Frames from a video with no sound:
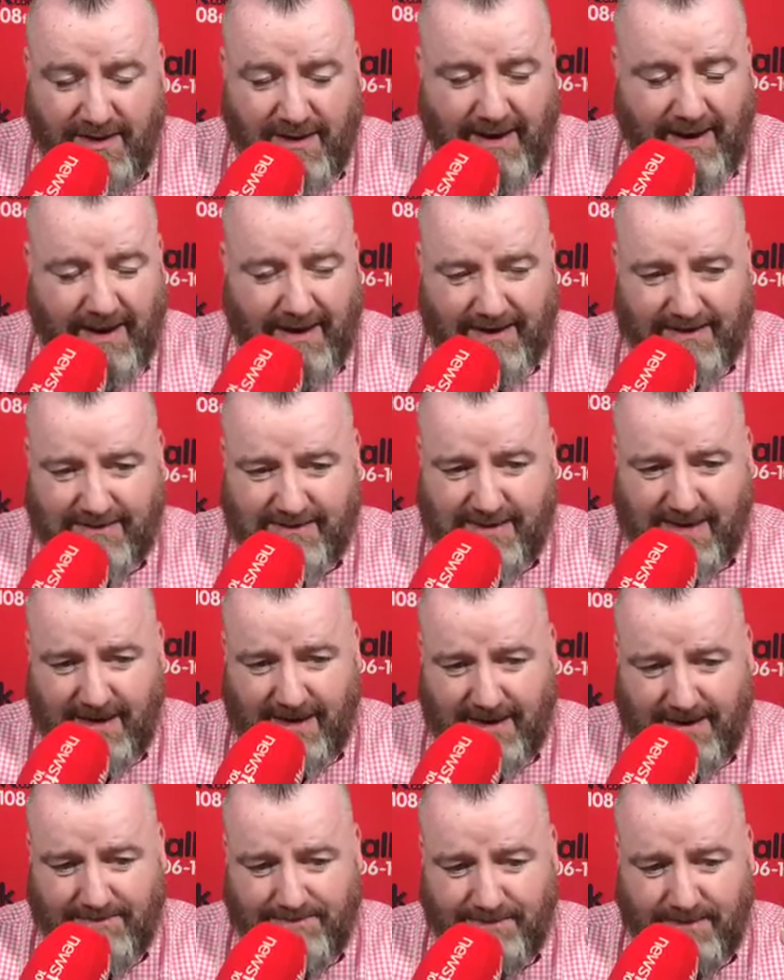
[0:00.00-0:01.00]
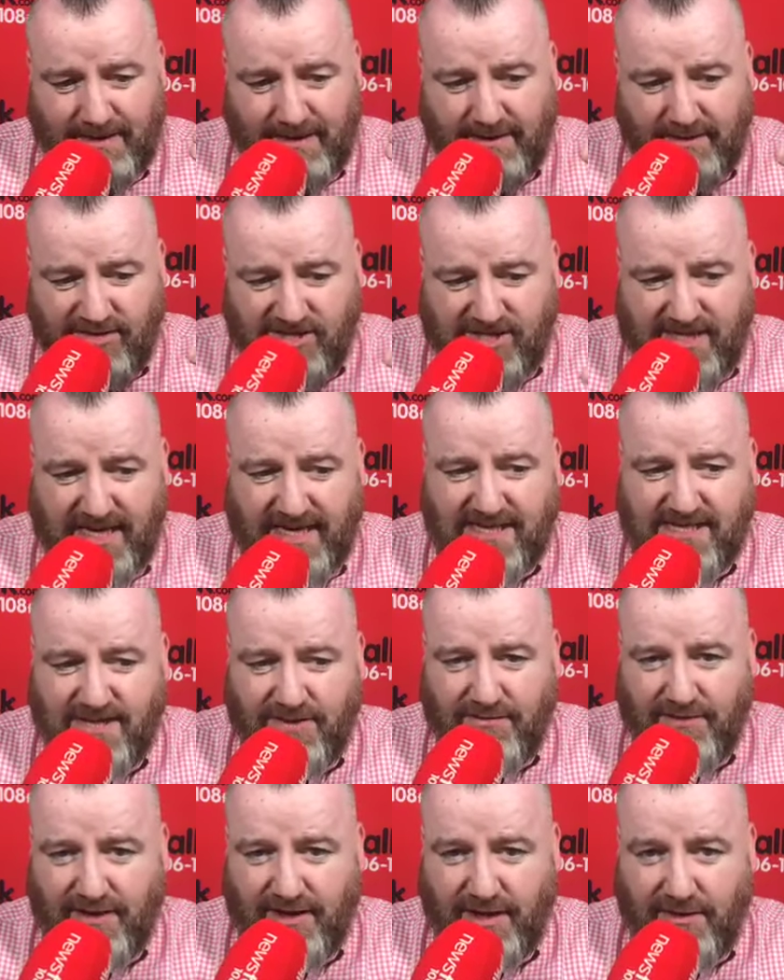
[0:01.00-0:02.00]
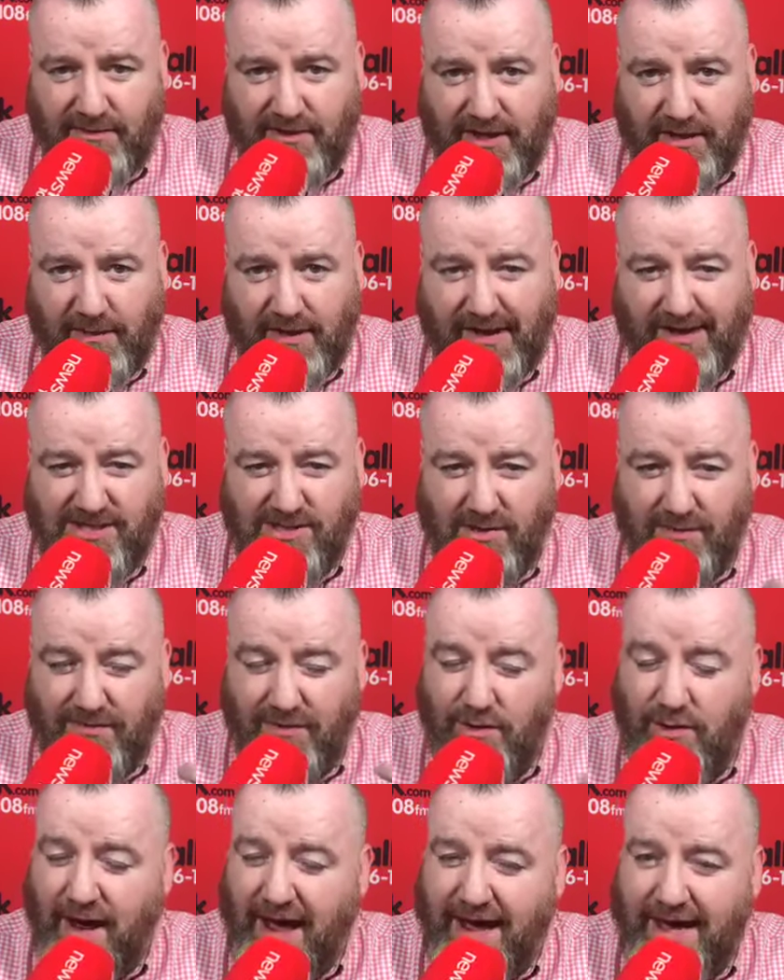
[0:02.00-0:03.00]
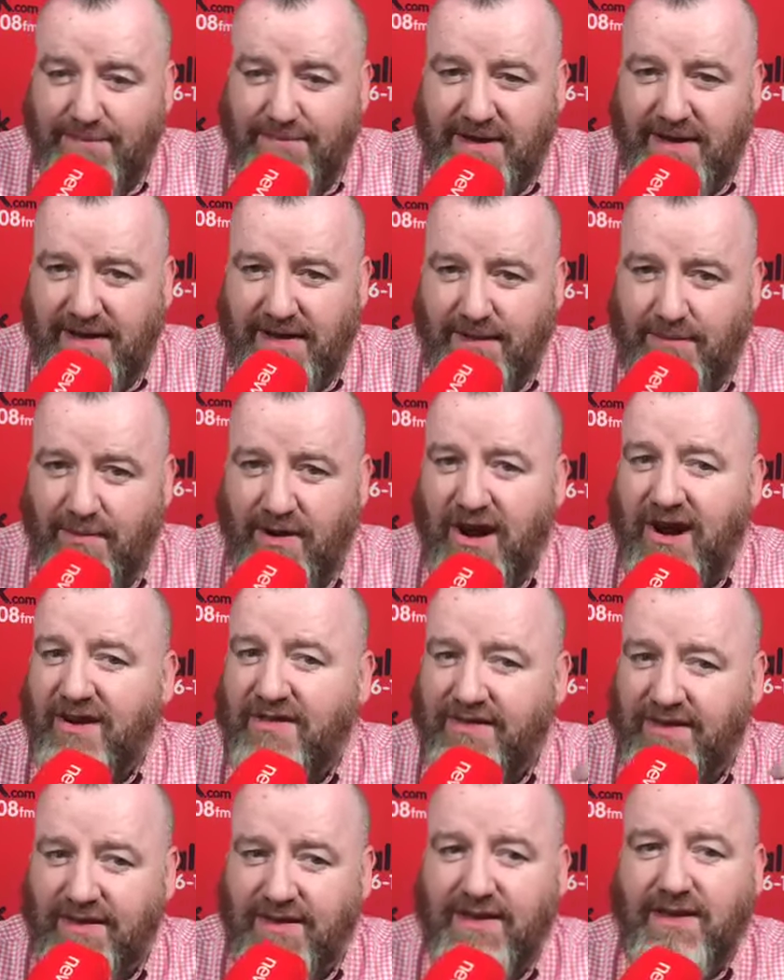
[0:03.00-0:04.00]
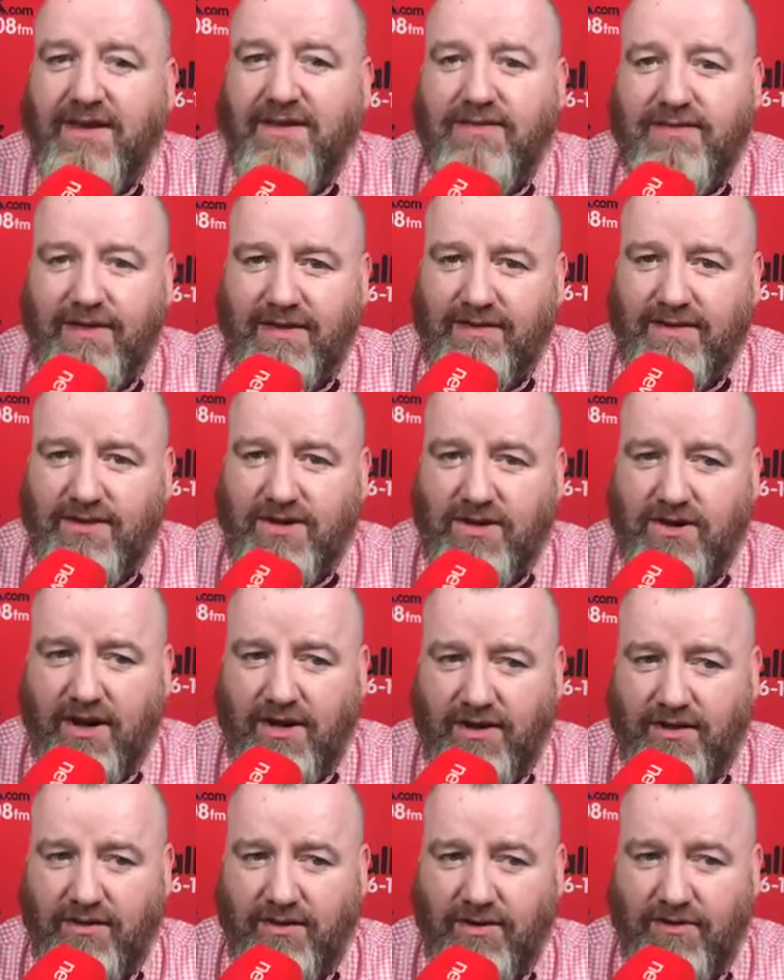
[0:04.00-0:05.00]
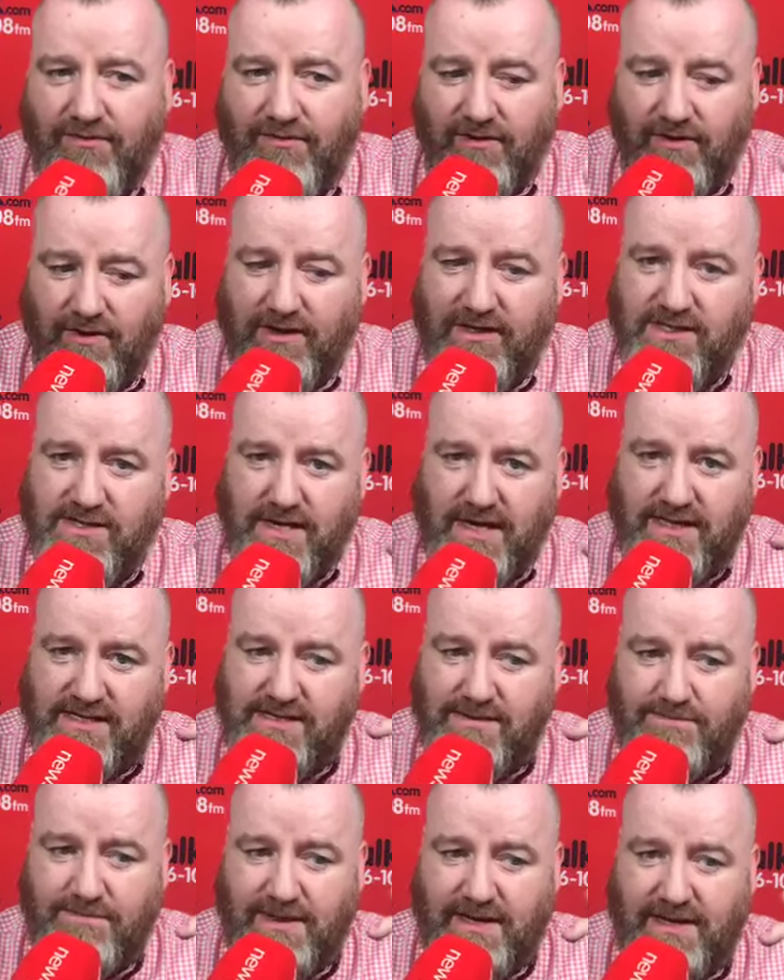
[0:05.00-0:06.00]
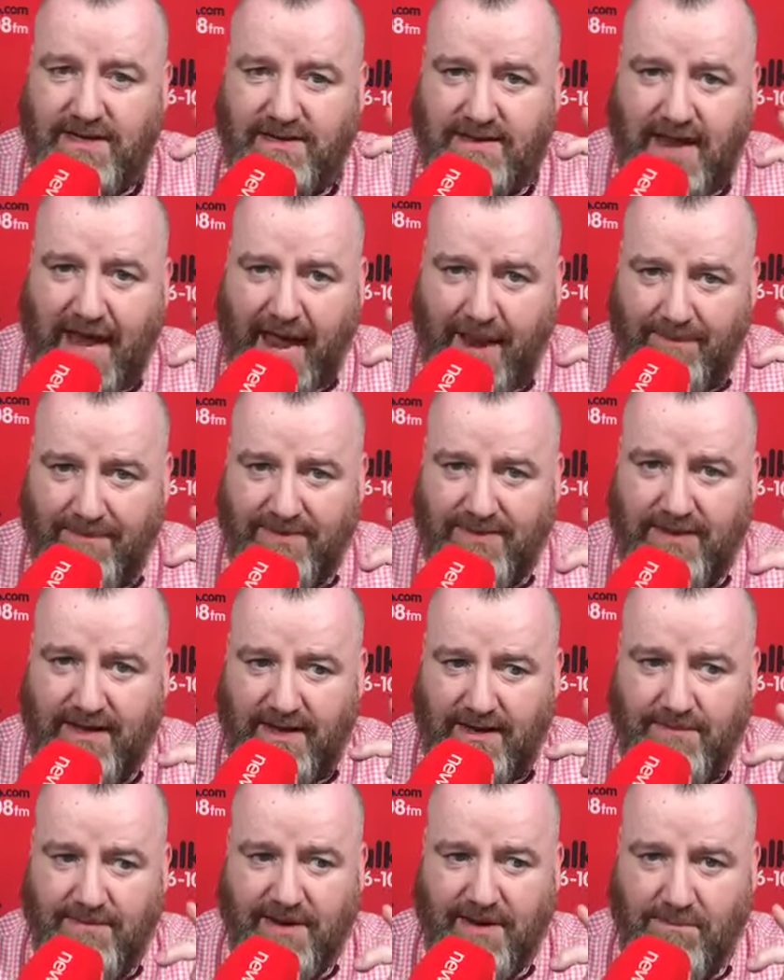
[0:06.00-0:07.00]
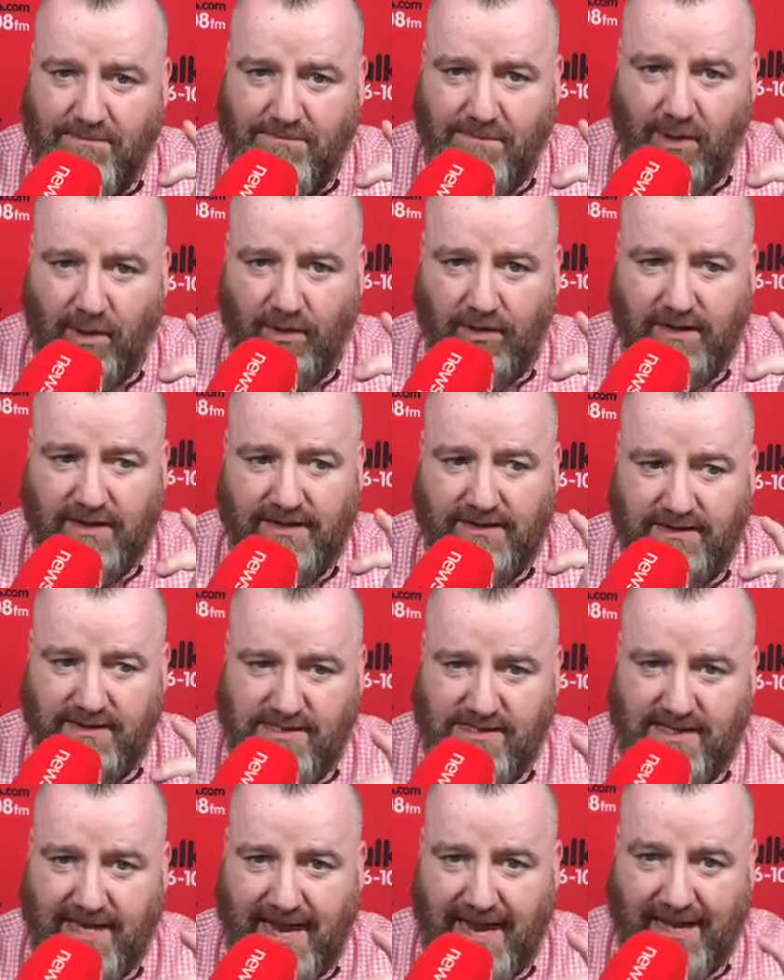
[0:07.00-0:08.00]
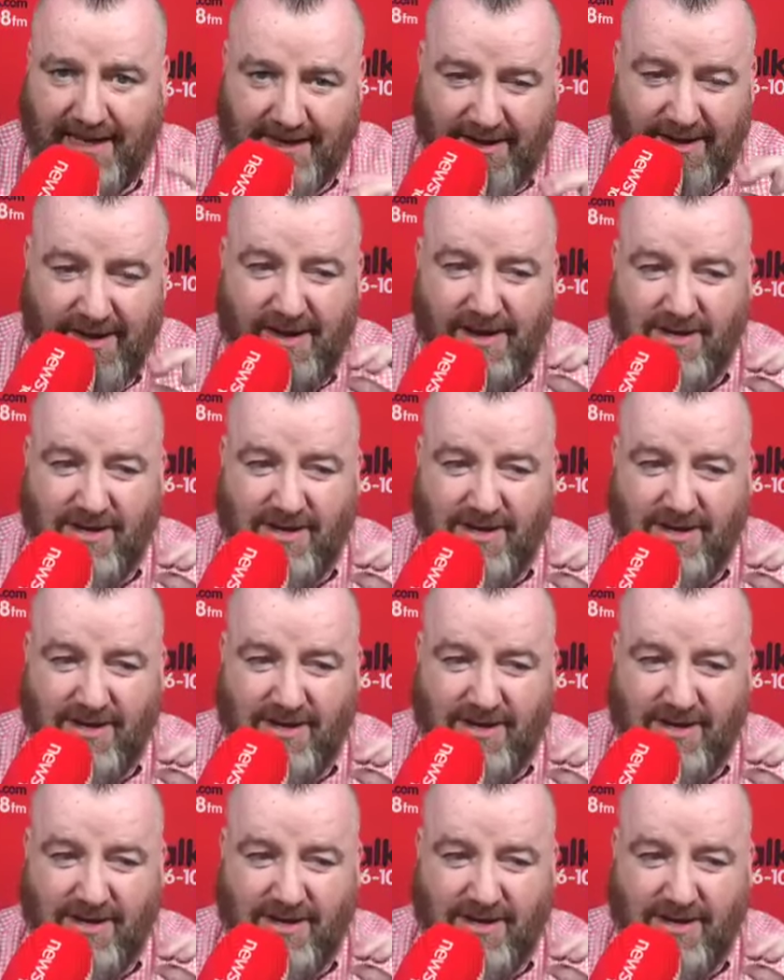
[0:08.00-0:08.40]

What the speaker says: And season it really, really well. So if you like medium rare, the key thing that you got to look for is a bit of depth and a bit of bulk in the steak.